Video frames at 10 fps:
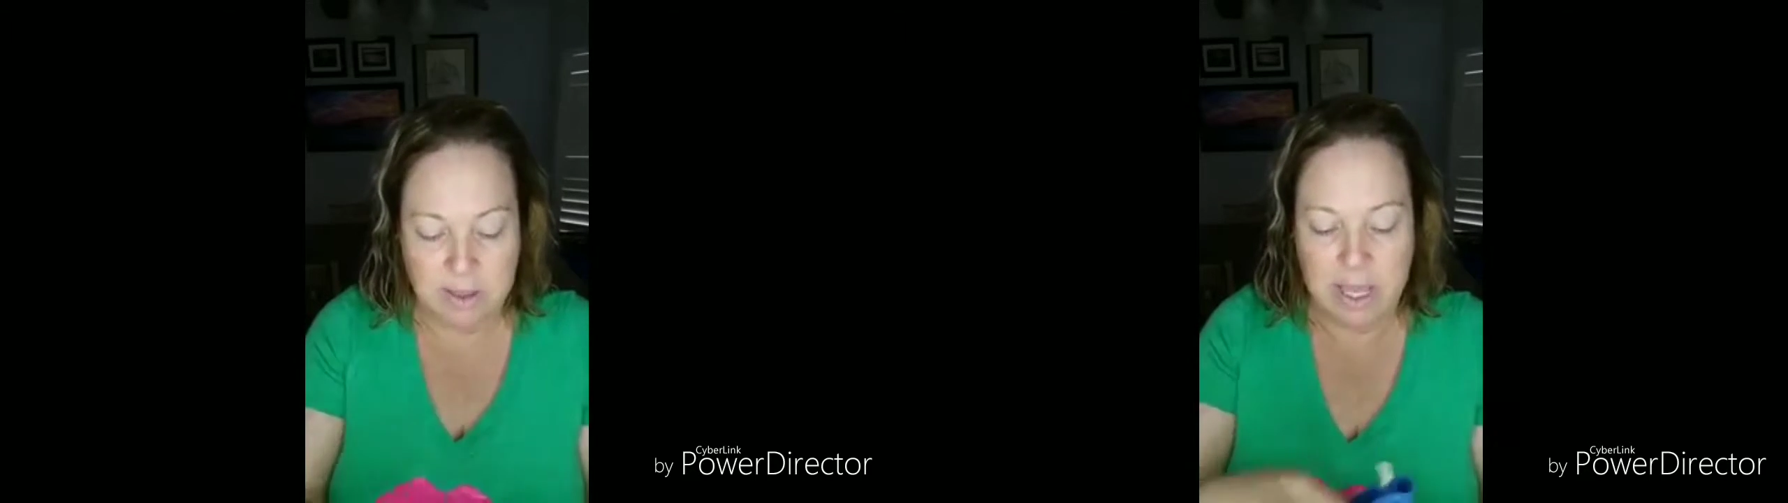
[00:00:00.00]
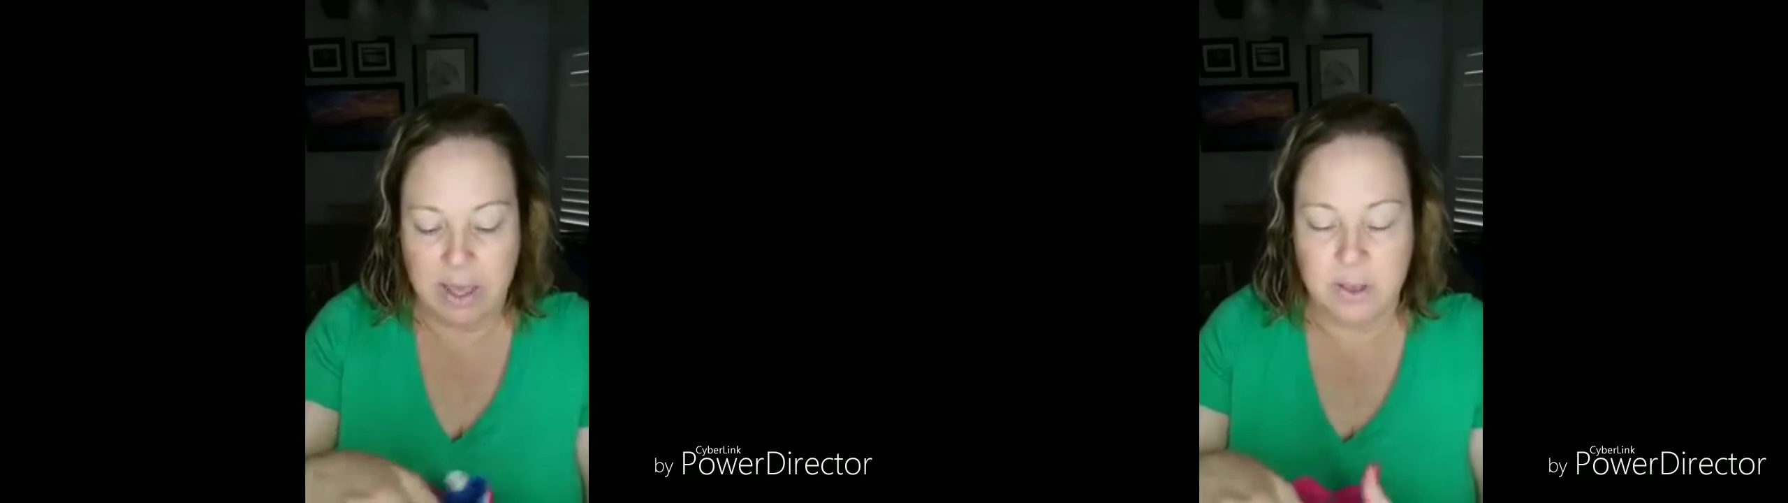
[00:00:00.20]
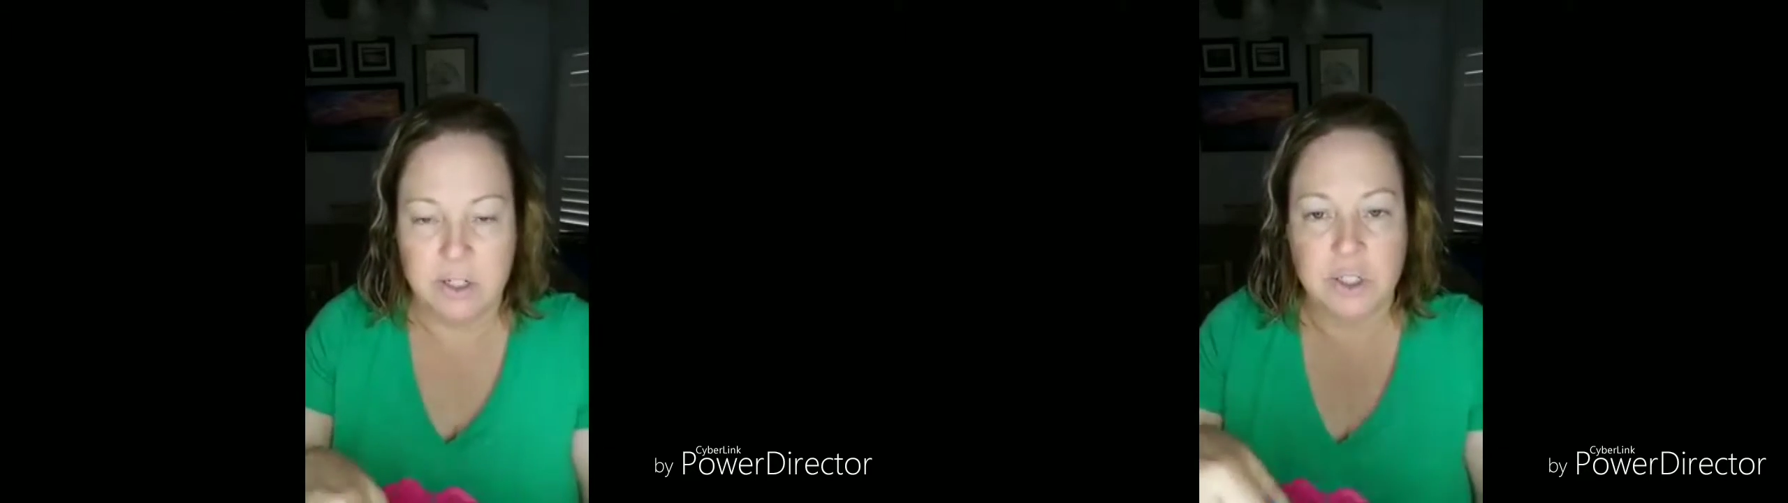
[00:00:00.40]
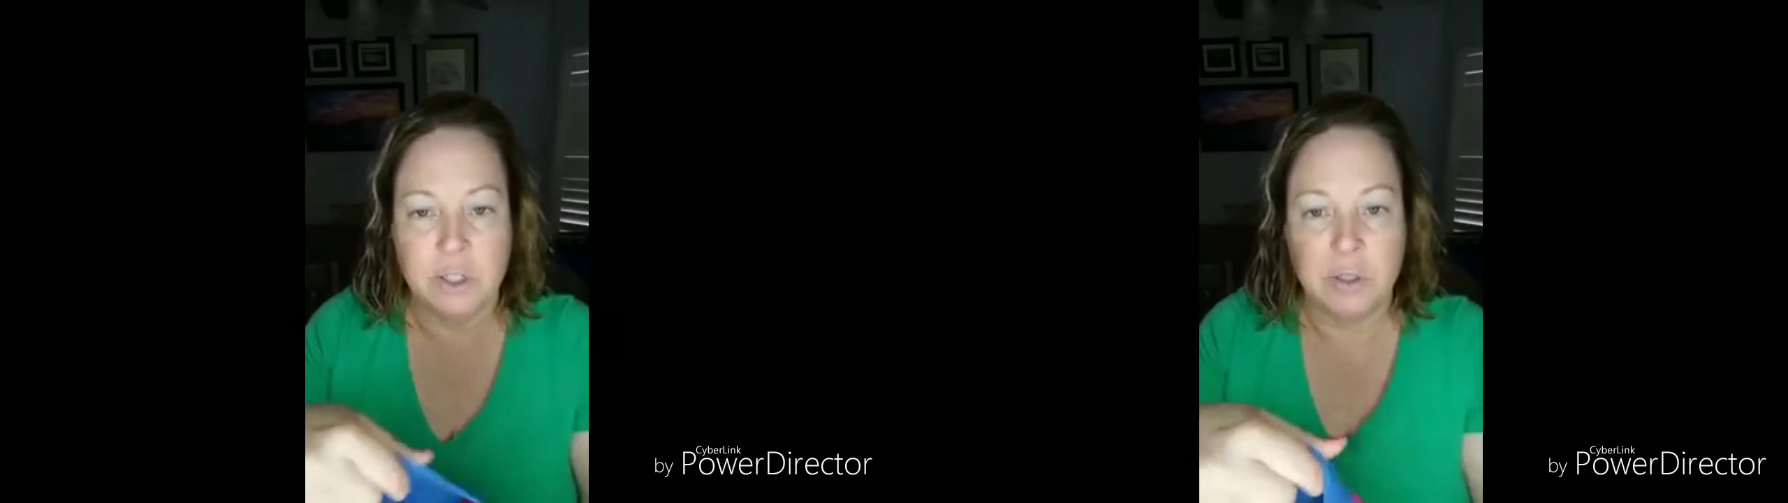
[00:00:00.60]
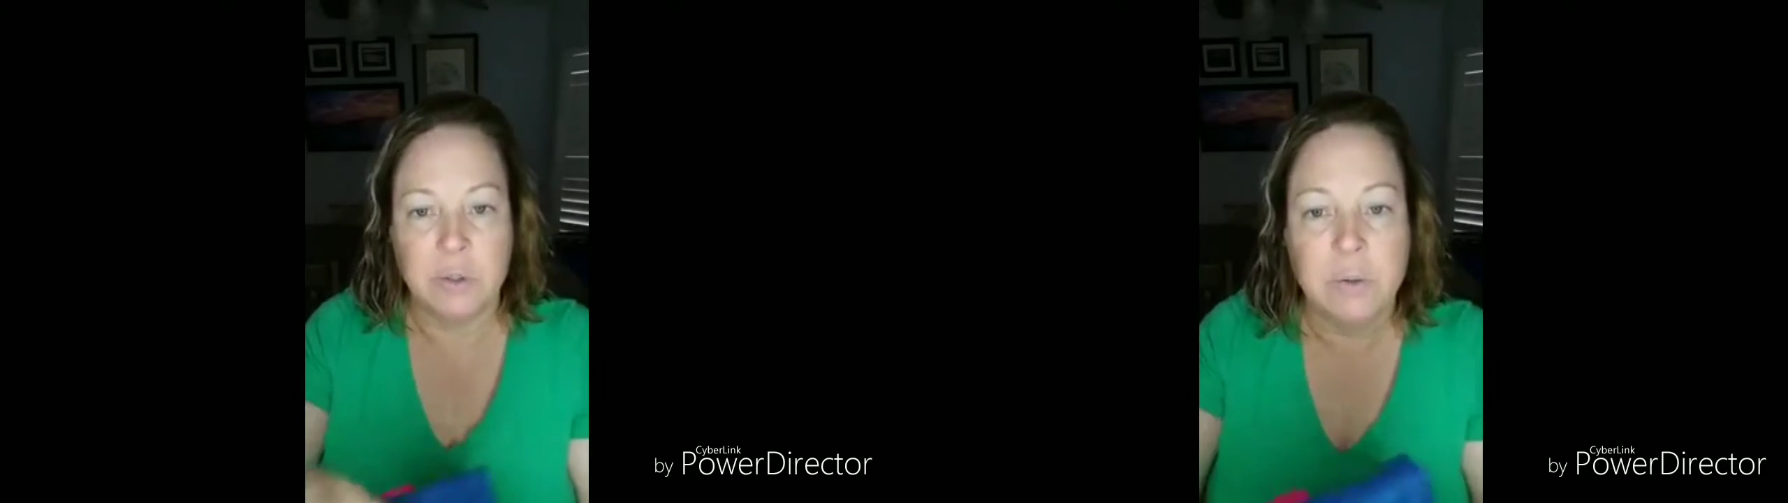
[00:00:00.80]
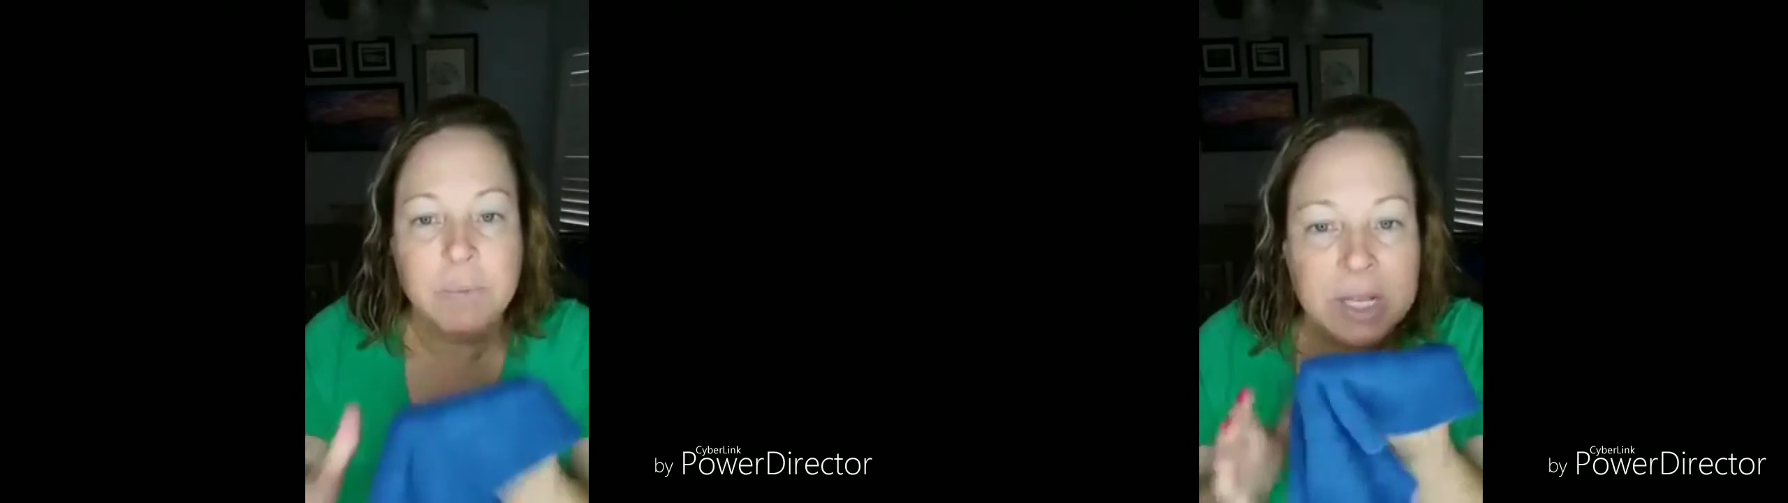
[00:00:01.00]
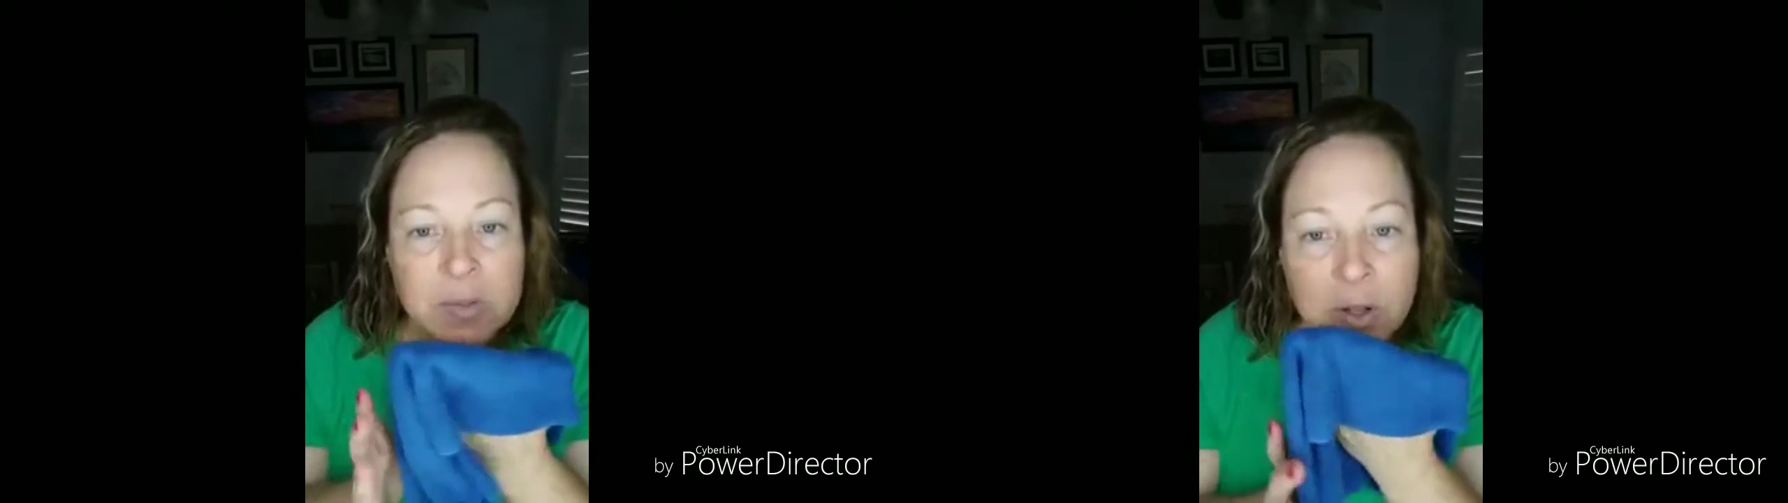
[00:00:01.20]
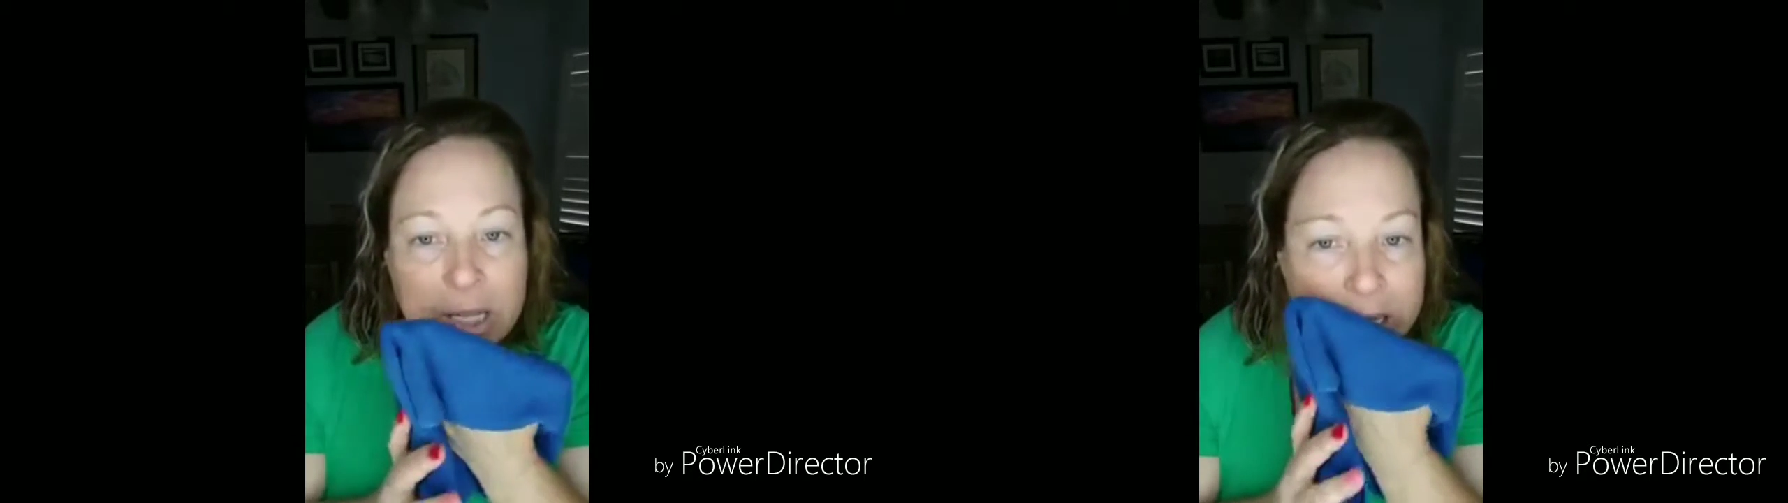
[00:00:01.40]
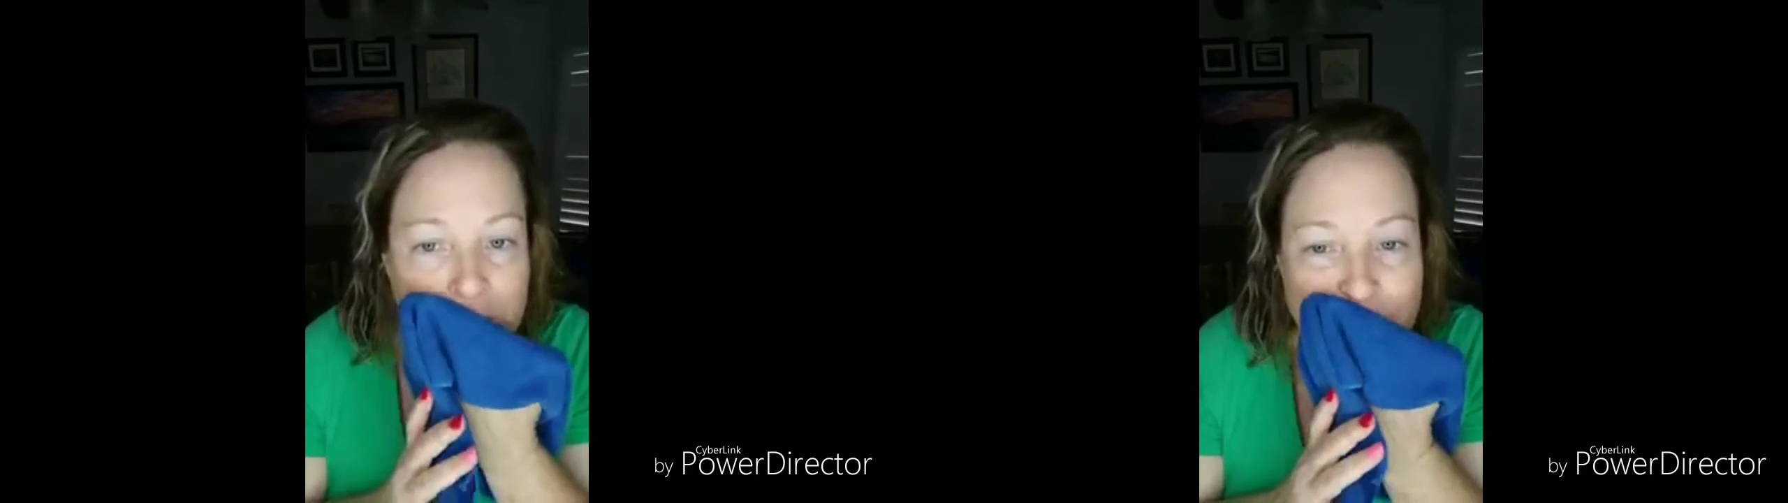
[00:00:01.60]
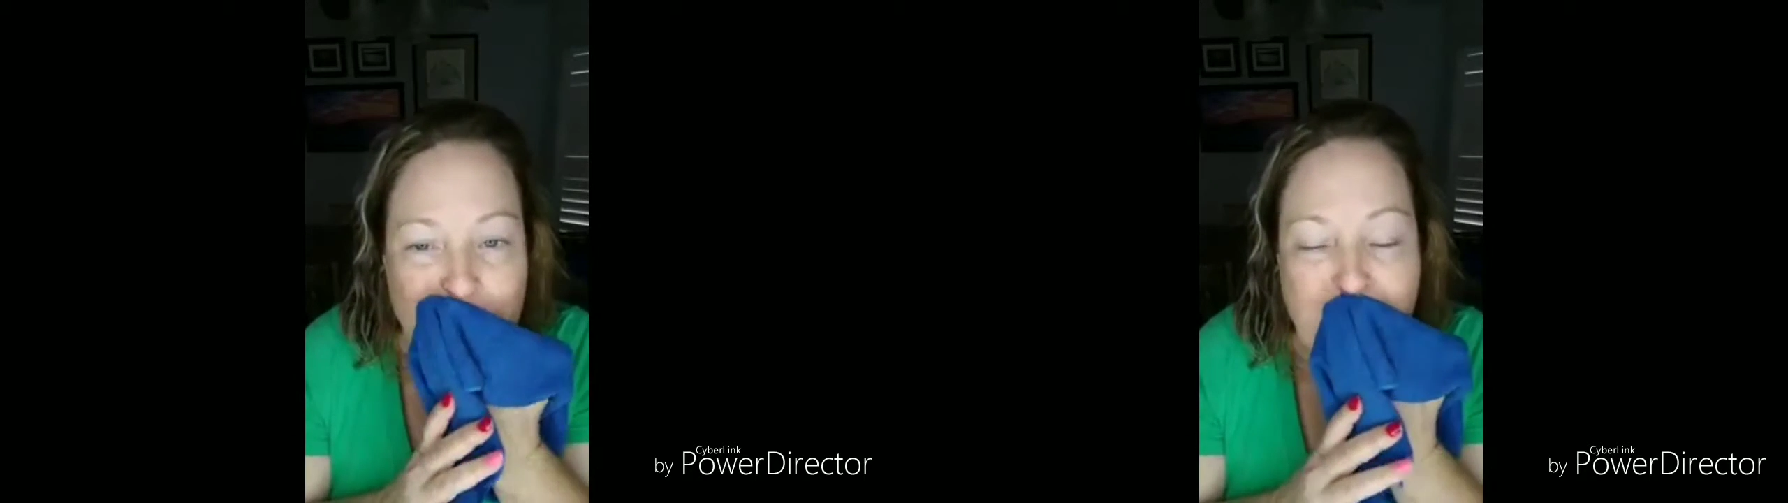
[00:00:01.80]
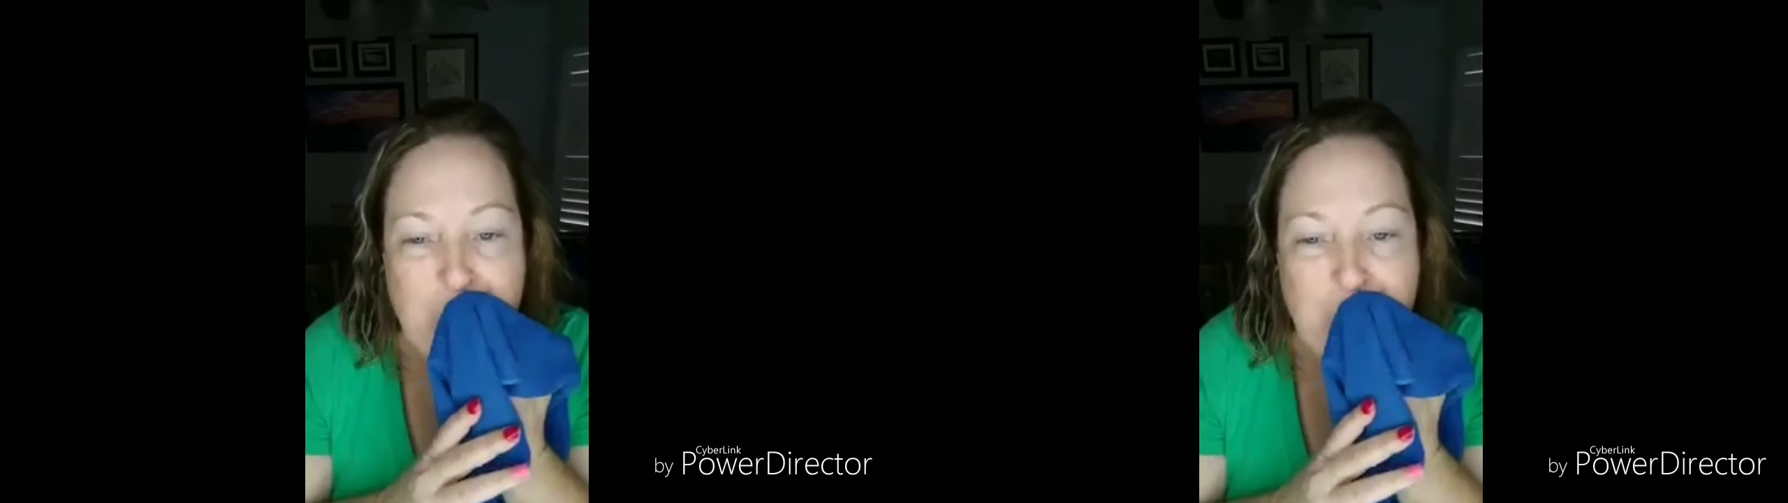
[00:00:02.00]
the other 2 exfoliators.